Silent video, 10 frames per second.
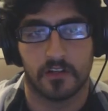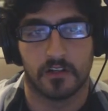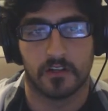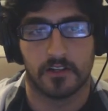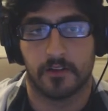
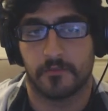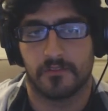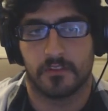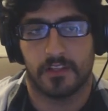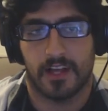
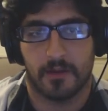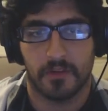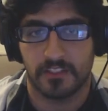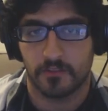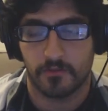I
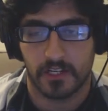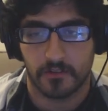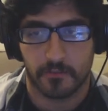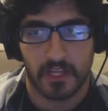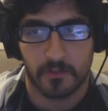might do
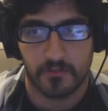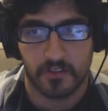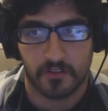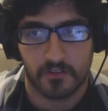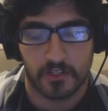random
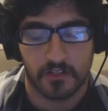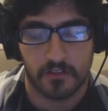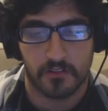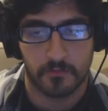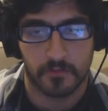games here and
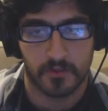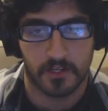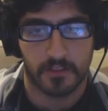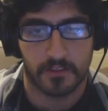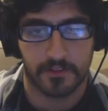there,
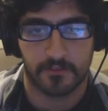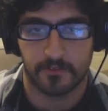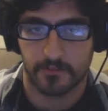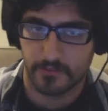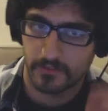but I think
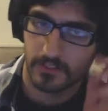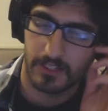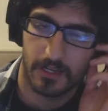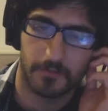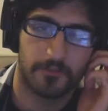
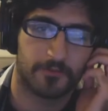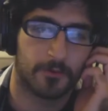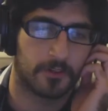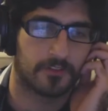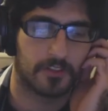I might
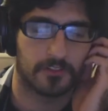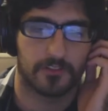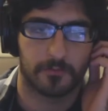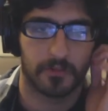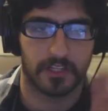focus on
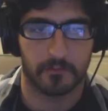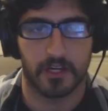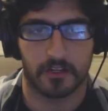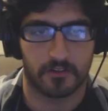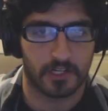just playing
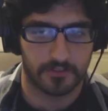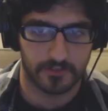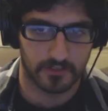Minecraft.